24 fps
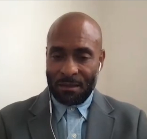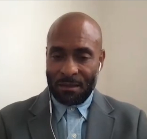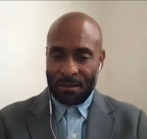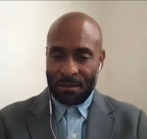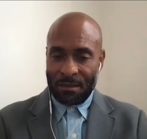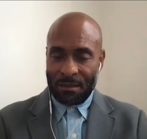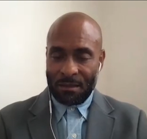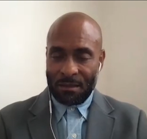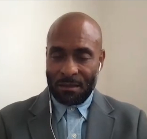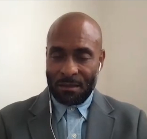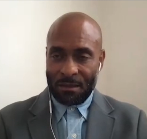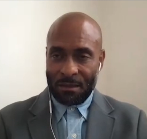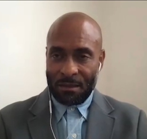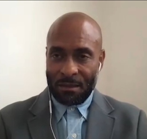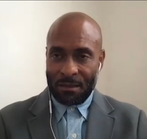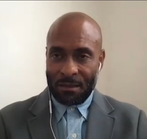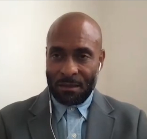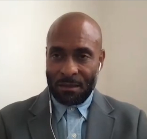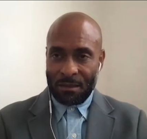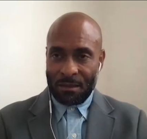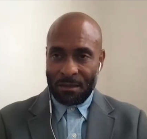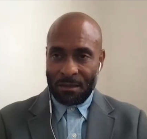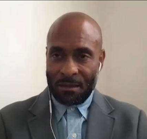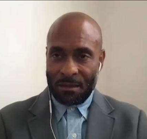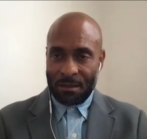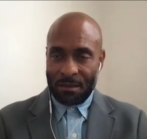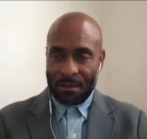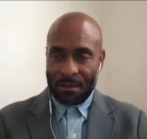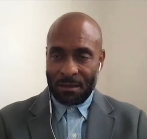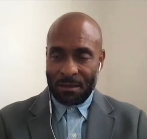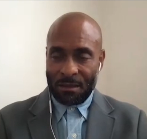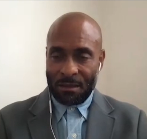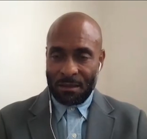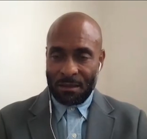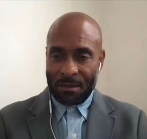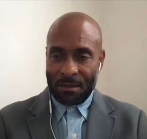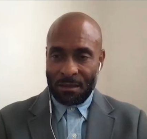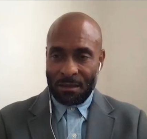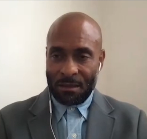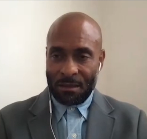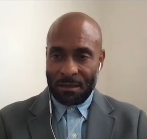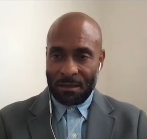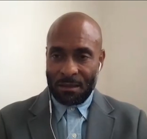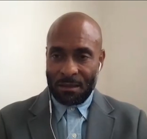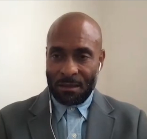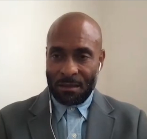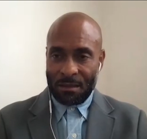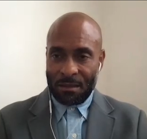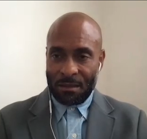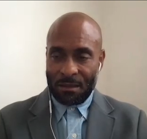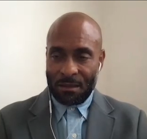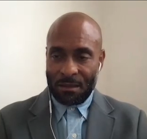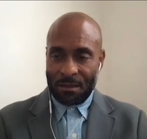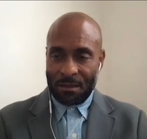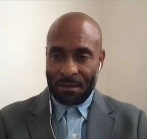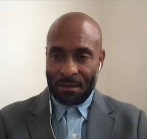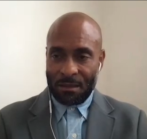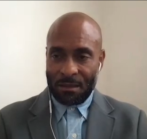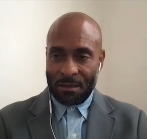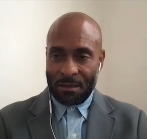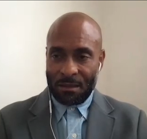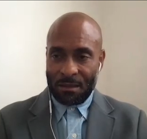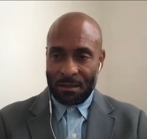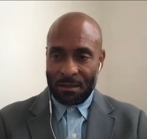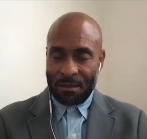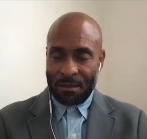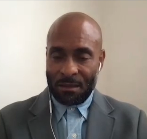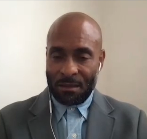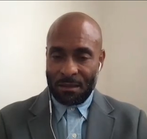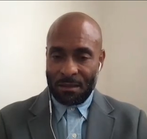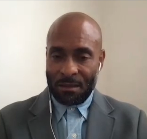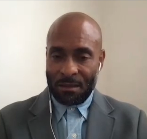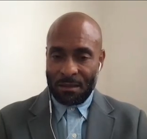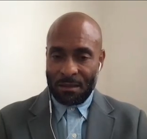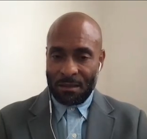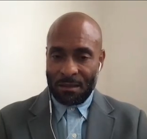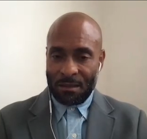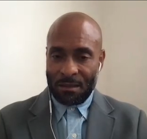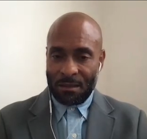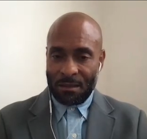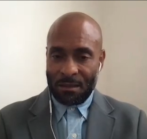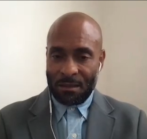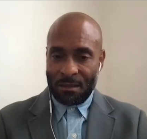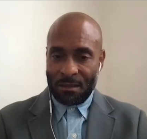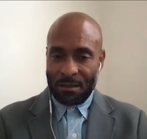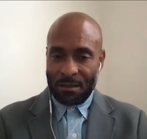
(no one is talking)